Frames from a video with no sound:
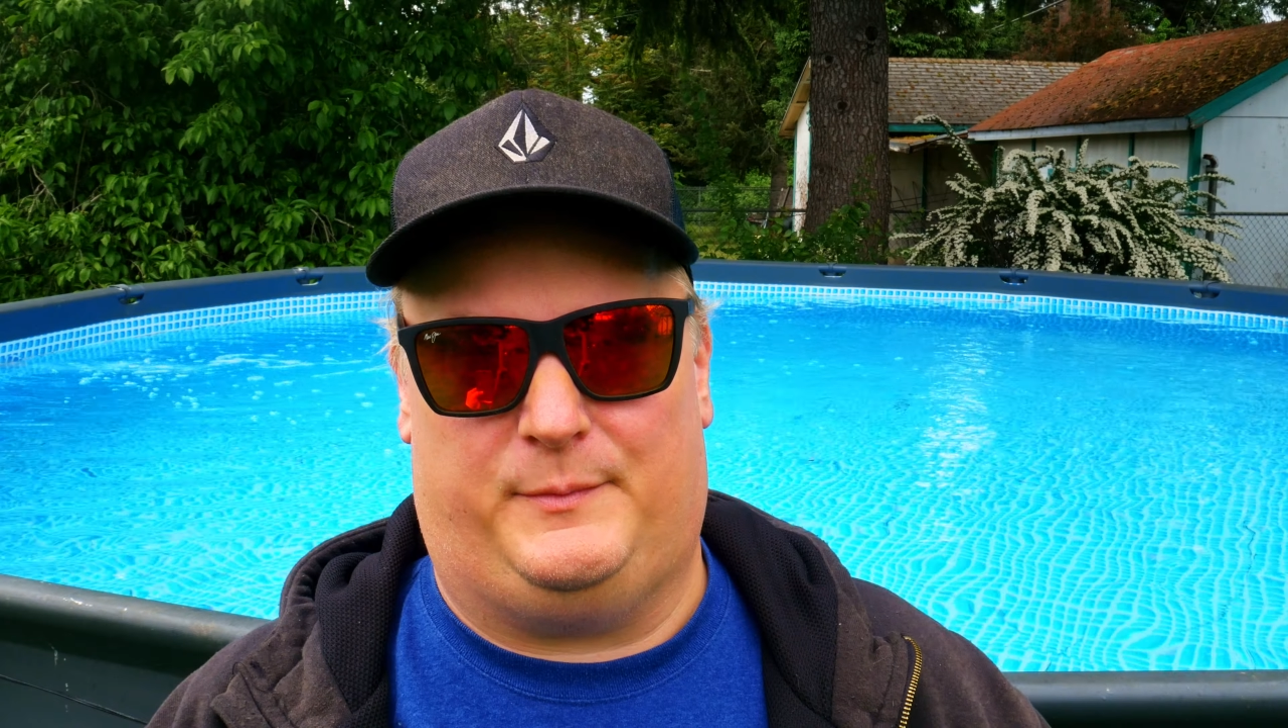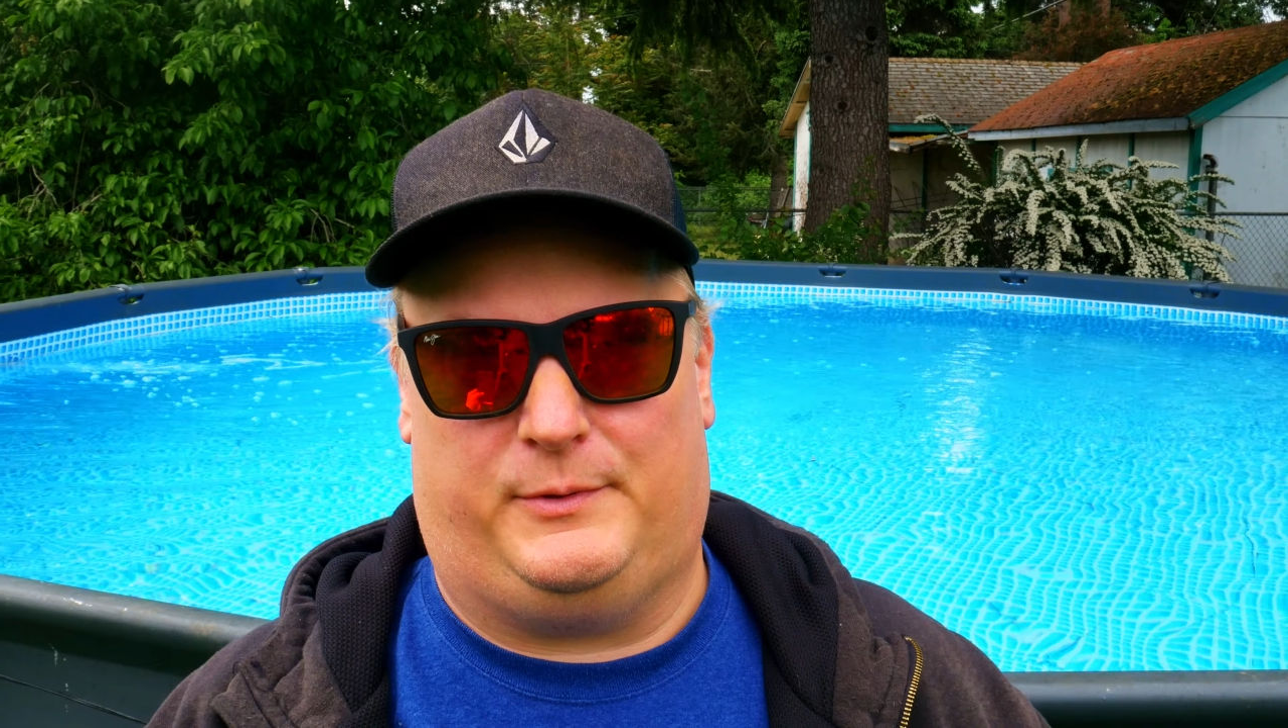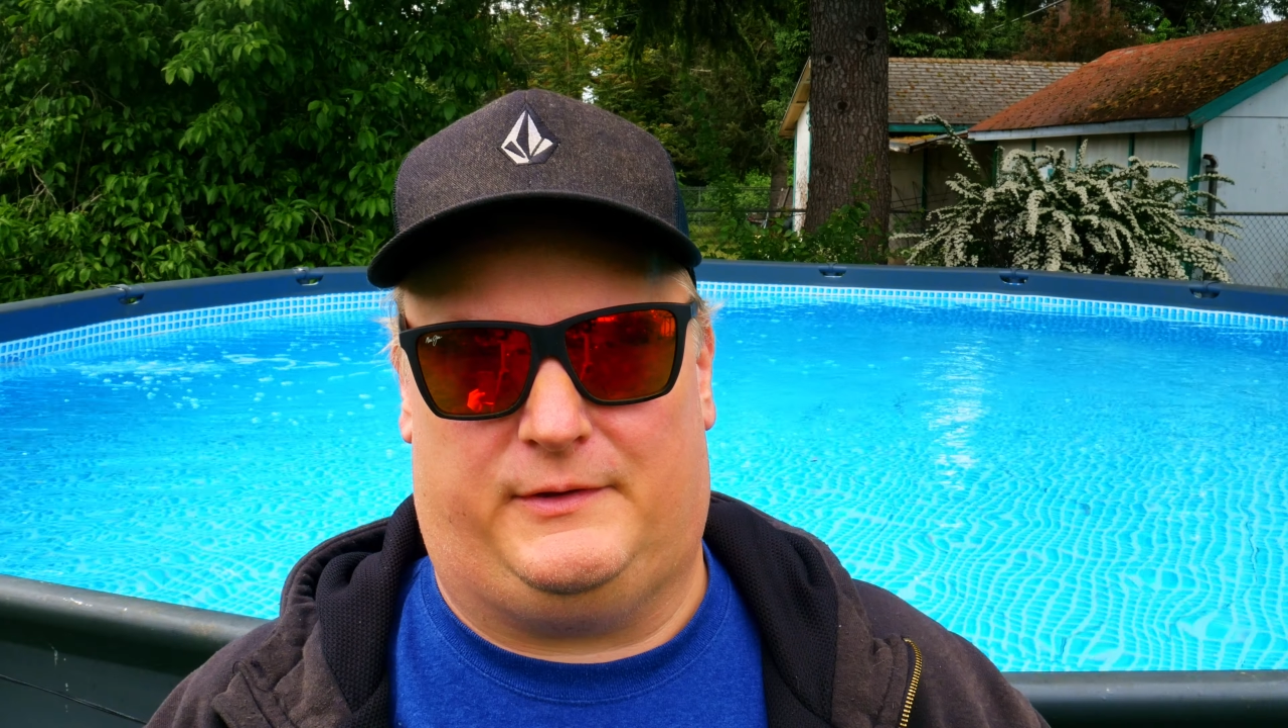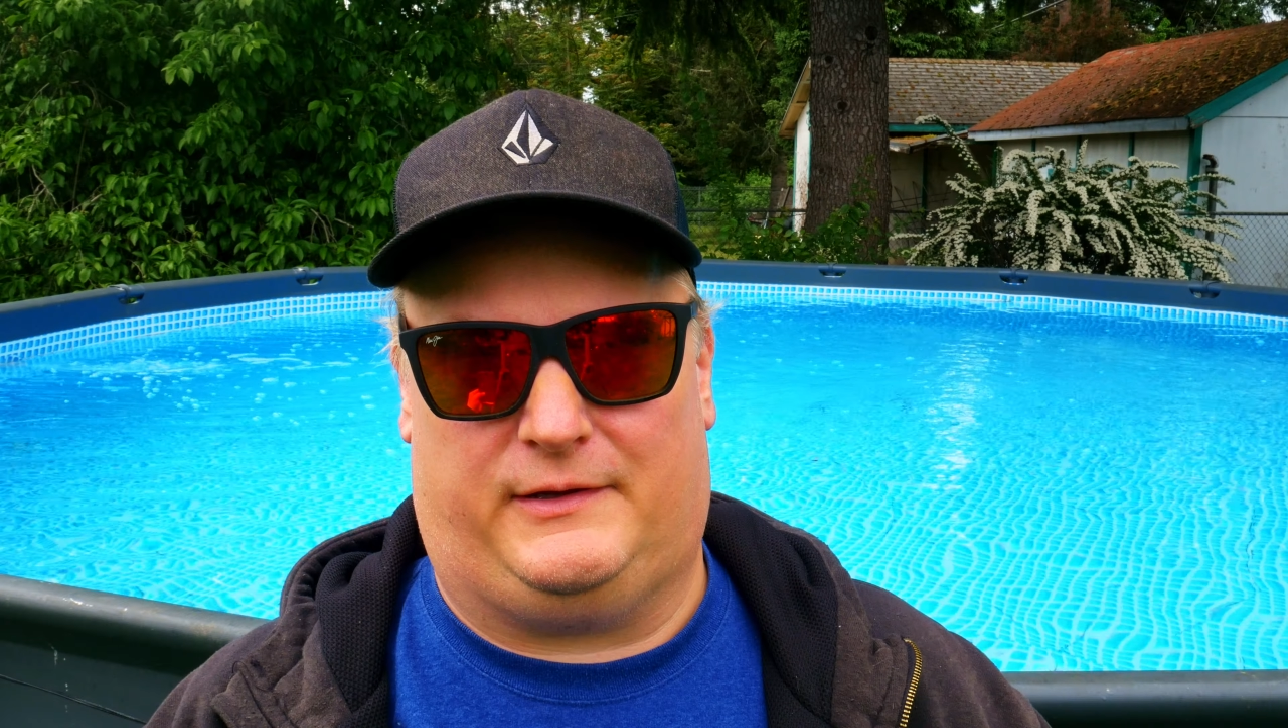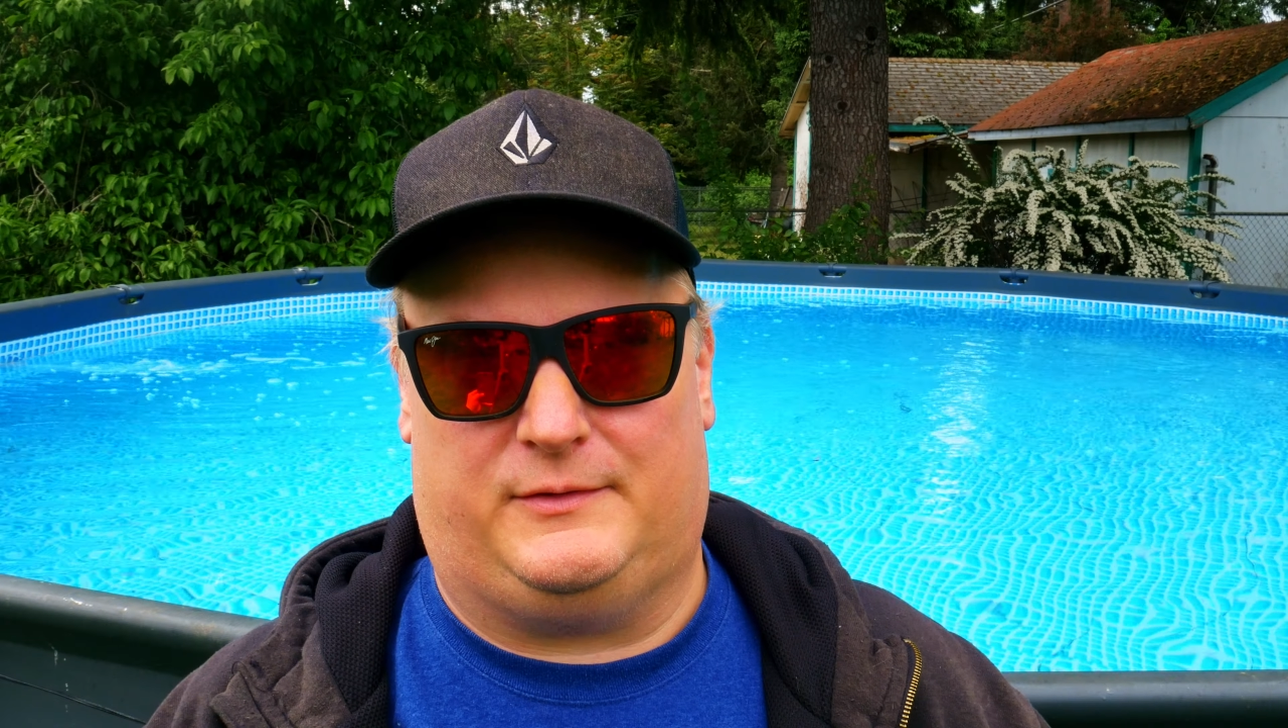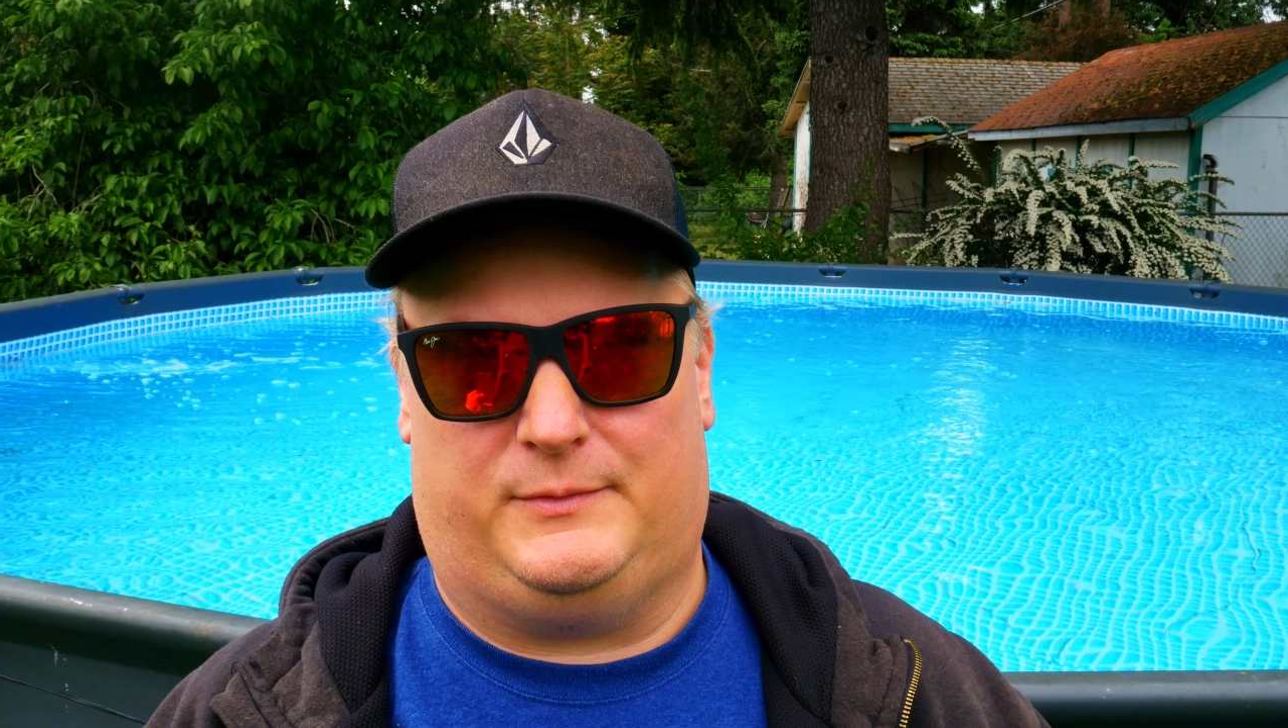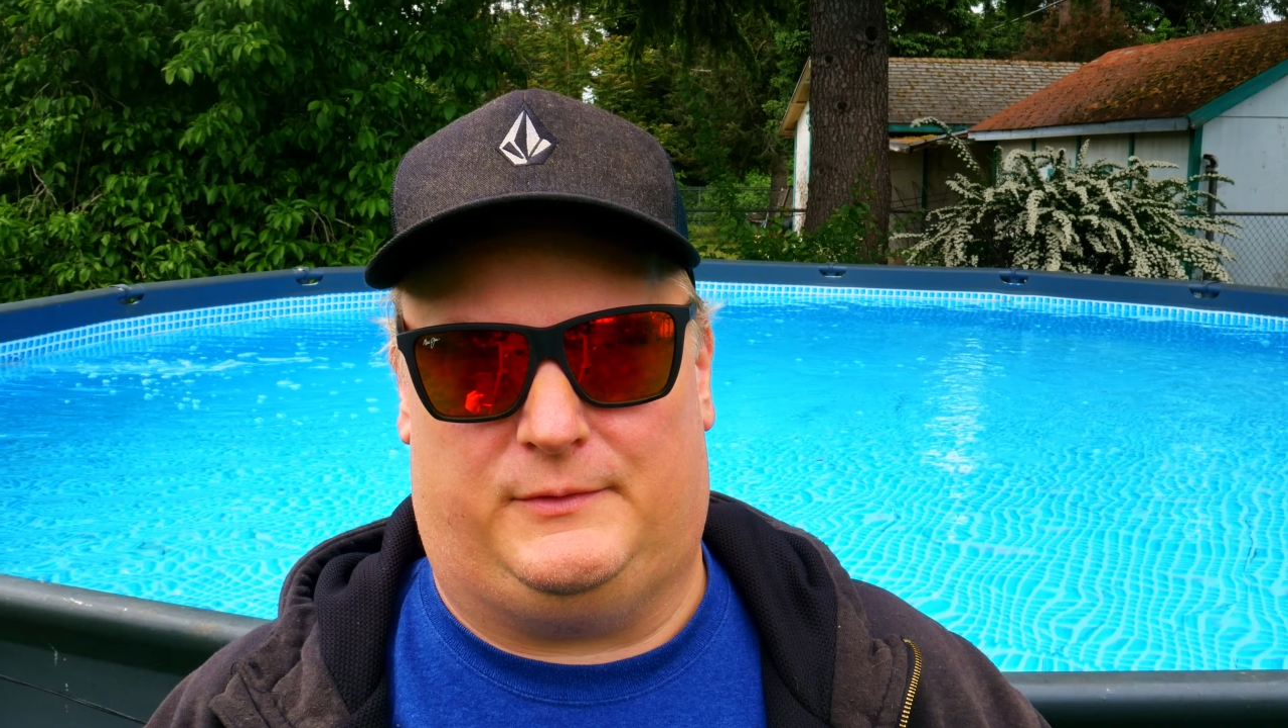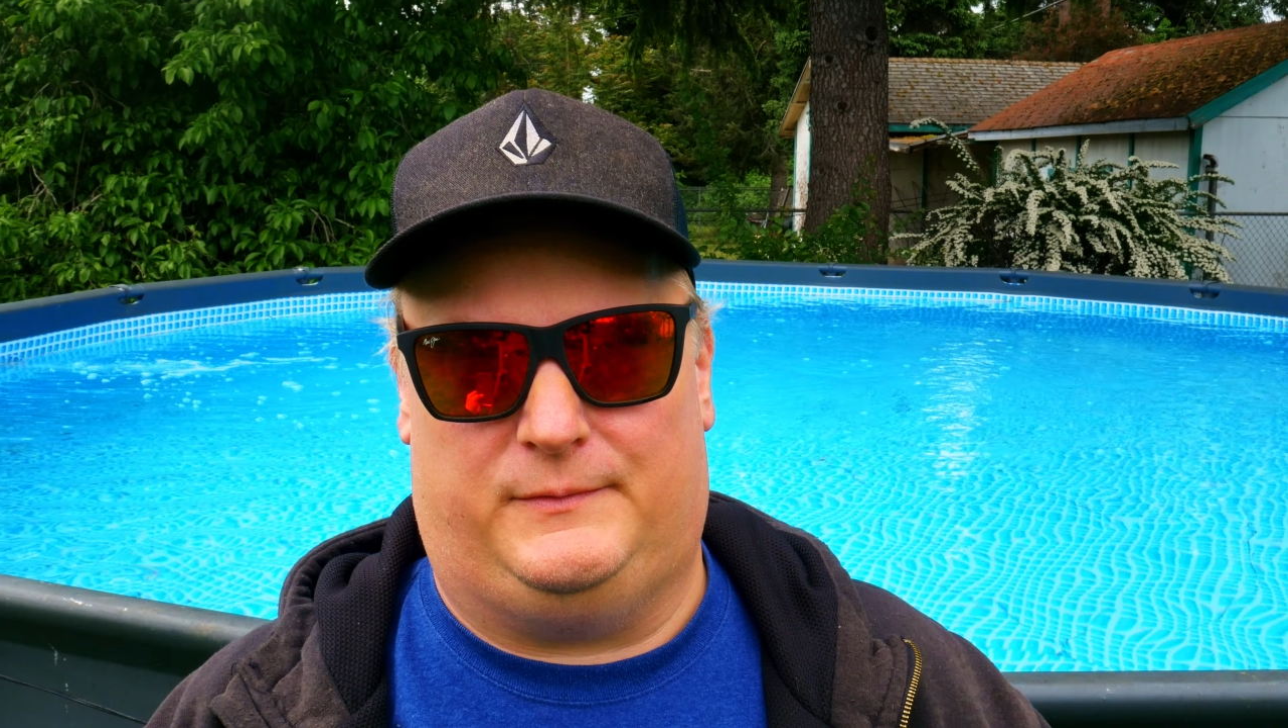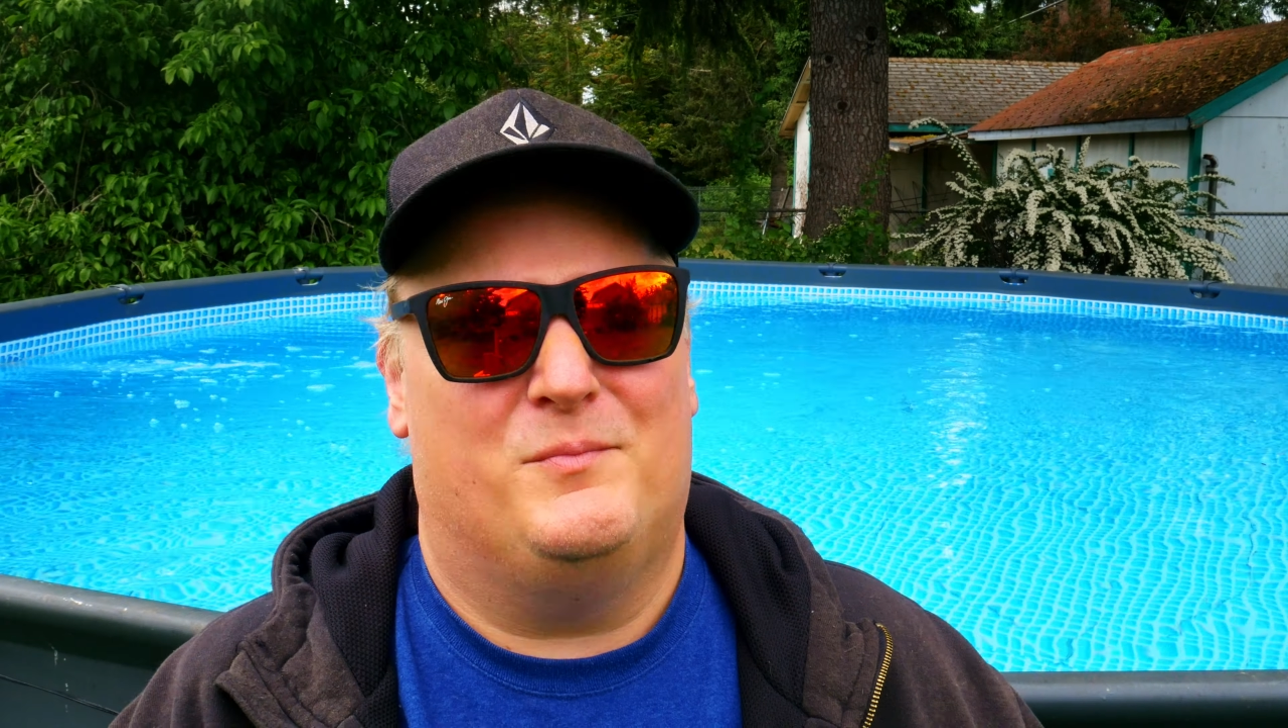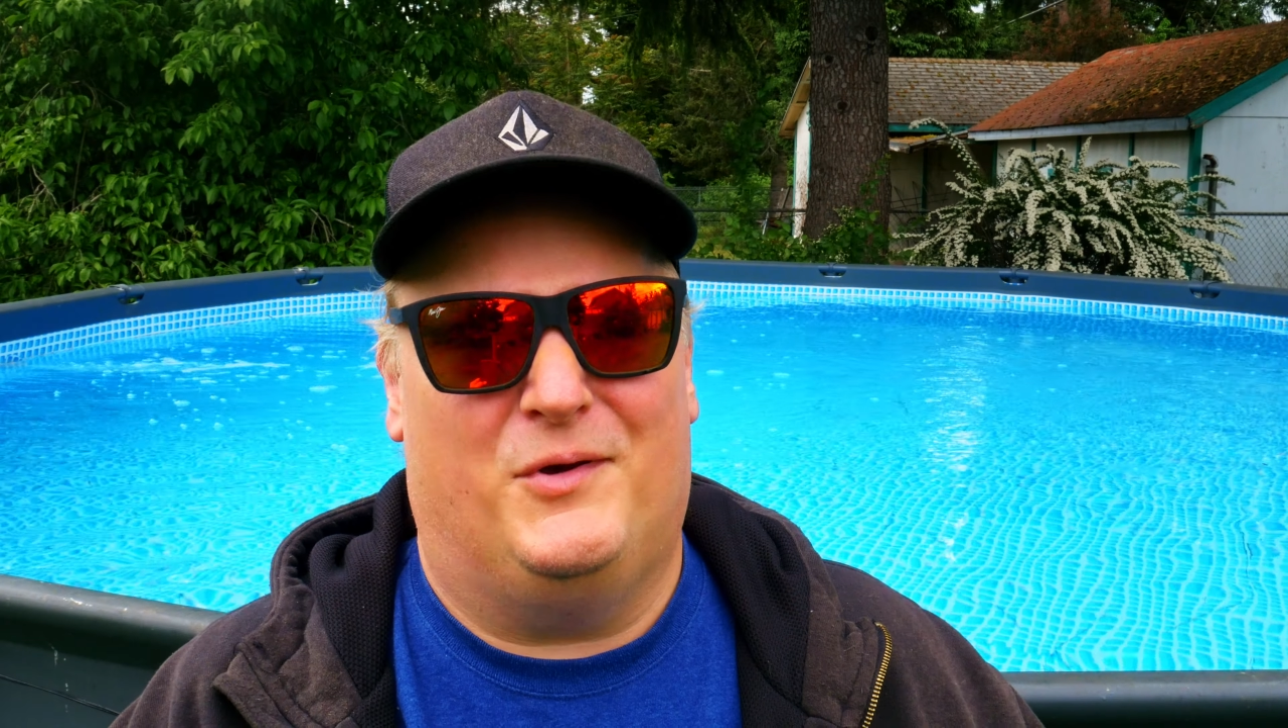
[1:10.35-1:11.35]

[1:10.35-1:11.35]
predictable.